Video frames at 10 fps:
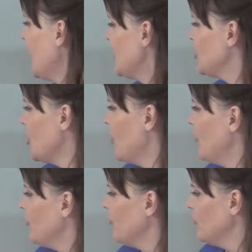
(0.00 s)

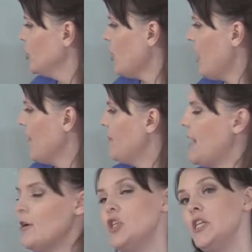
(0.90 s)
So we'll draw them, and
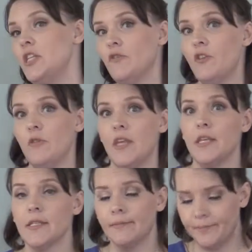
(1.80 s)
energy needs a few
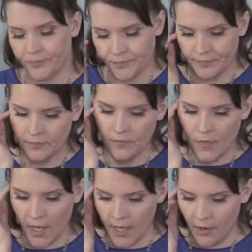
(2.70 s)
things.
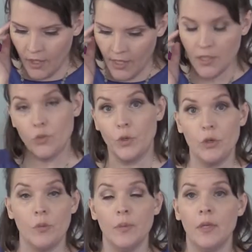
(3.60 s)
It needs
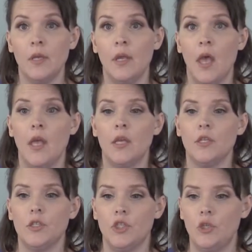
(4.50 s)
room
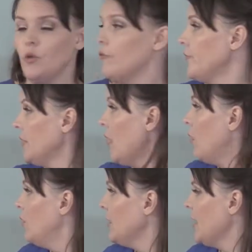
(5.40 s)
to
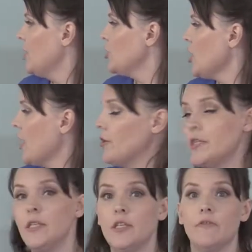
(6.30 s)
flow, like your
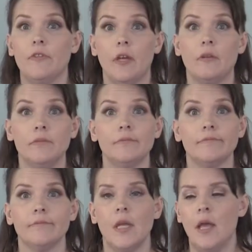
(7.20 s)
chakras need to flow.
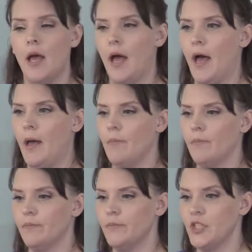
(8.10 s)

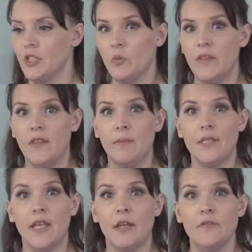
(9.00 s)
Just within
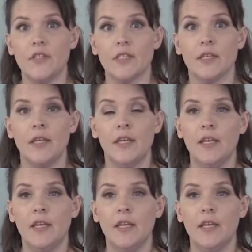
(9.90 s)
themselves.